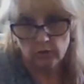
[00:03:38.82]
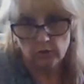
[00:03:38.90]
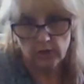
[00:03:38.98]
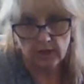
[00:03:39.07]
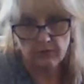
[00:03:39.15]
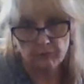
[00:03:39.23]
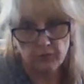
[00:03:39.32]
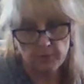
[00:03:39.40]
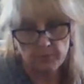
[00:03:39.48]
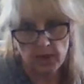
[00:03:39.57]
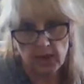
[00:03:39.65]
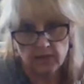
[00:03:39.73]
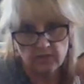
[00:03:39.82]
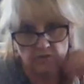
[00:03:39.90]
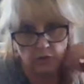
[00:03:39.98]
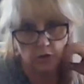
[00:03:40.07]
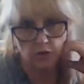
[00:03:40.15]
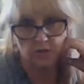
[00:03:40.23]
get a free pass for
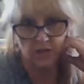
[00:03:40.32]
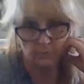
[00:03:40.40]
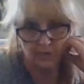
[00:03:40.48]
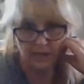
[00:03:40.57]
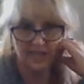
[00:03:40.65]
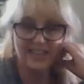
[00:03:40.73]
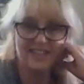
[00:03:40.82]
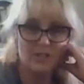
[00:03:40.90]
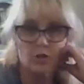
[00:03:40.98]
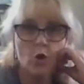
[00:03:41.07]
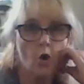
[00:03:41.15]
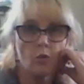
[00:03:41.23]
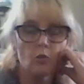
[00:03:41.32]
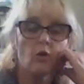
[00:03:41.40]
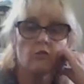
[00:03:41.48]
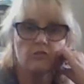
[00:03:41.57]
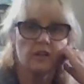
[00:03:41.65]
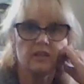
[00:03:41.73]
hurting me. That is not
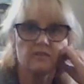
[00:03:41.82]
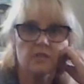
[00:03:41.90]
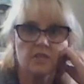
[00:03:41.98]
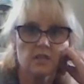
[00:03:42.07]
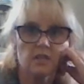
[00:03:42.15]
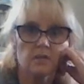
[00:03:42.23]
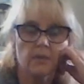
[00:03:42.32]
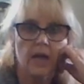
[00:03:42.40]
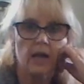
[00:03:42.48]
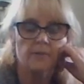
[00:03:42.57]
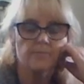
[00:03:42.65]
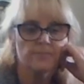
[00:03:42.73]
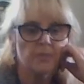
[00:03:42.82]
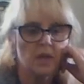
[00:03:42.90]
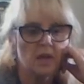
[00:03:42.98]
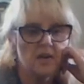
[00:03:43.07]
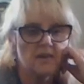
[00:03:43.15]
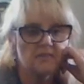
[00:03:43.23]
what forgiveness is about.
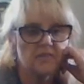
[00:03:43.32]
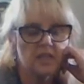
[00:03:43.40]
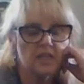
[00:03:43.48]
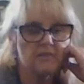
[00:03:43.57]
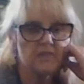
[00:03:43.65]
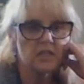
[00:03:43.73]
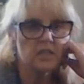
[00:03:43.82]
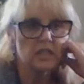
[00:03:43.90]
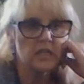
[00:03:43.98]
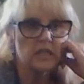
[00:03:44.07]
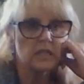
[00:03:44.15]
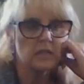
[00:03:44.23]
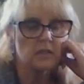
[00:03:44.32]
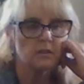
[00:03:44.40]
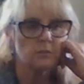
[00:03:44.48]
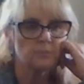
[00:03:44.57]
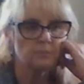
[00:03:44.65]
Forgiveness is